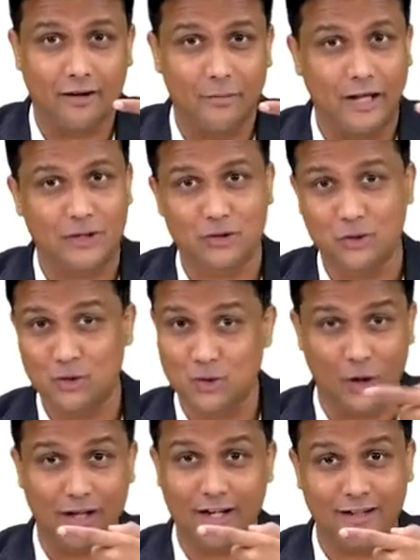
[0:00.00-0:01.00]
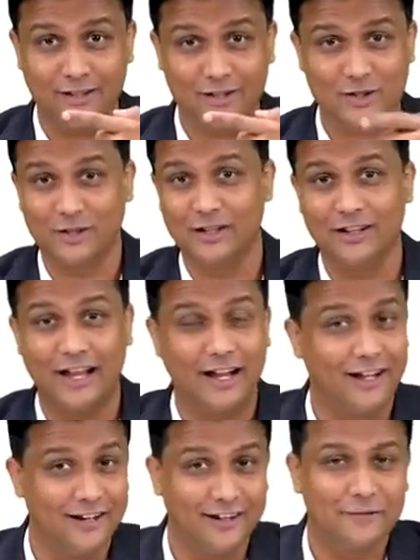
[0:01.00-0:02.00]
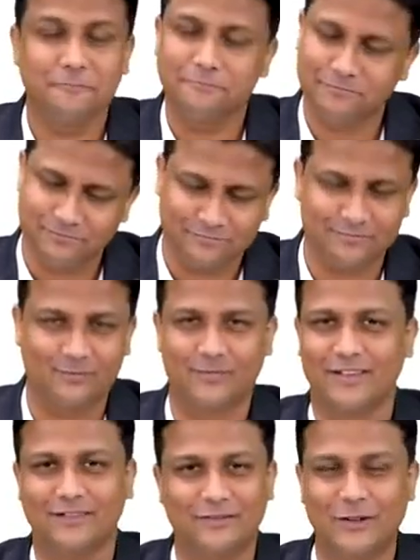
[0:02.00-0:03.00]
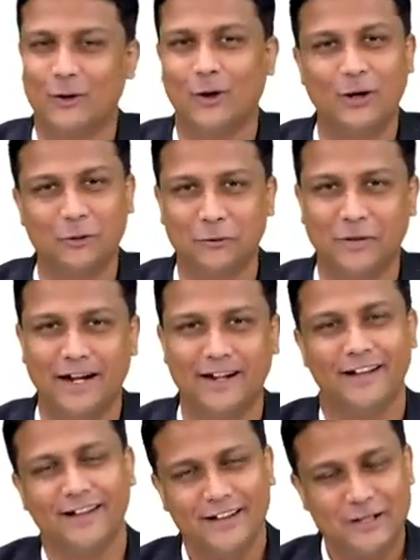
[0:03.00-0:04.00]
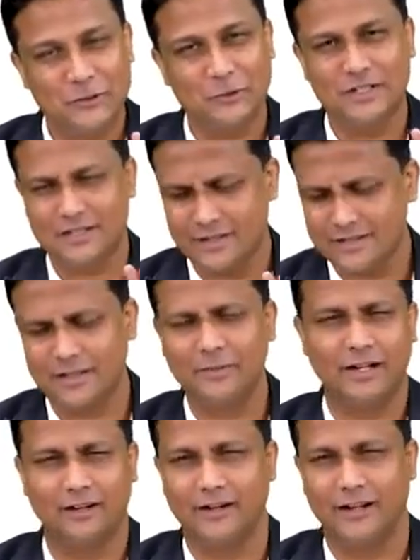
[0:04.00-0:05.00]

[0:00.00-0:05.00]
rib has to join at the sternal angle. We all know that. So just a schematic